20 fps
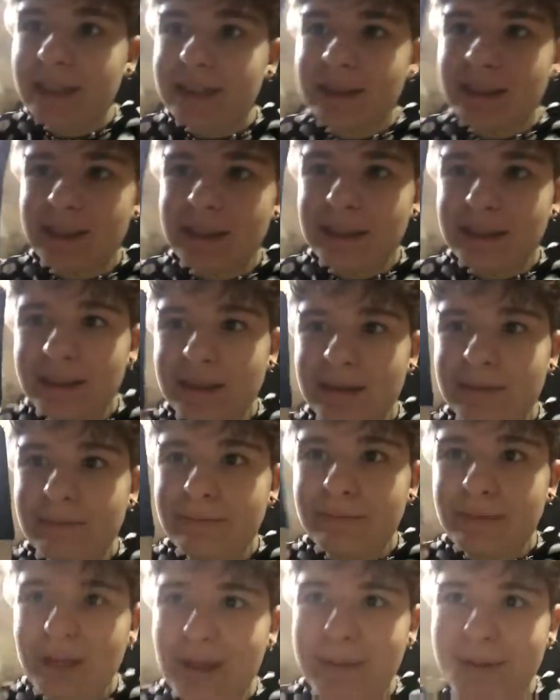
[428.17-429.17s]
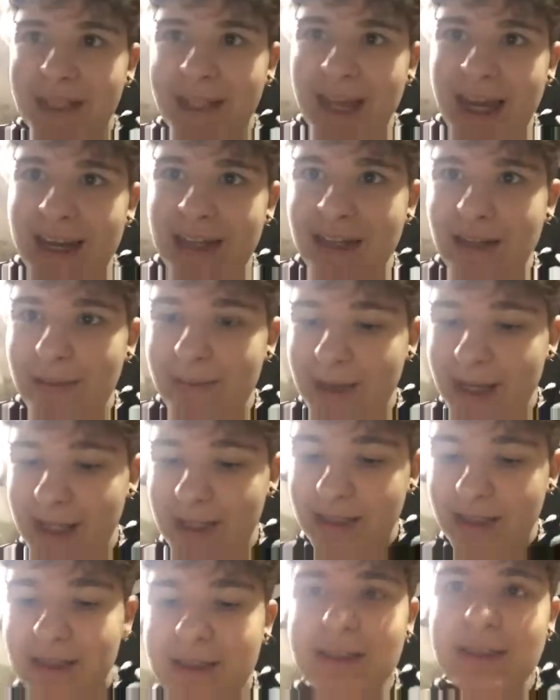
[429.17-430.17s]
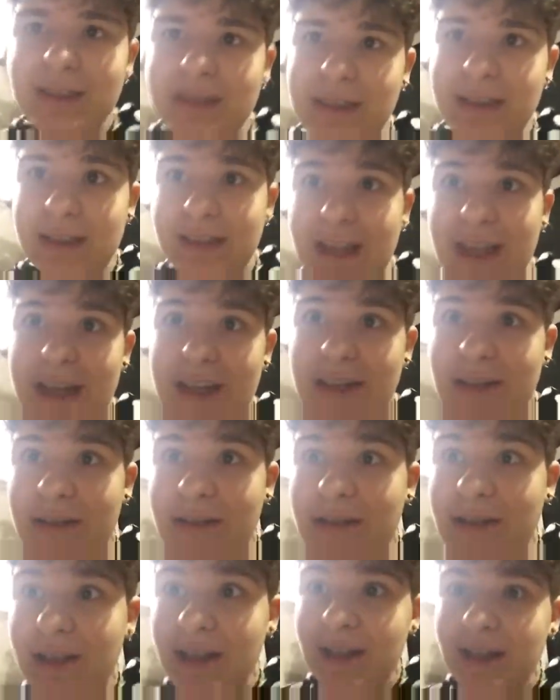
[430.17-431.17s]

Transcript: existing Barbie Ken doll pants, because this is a Ken doll.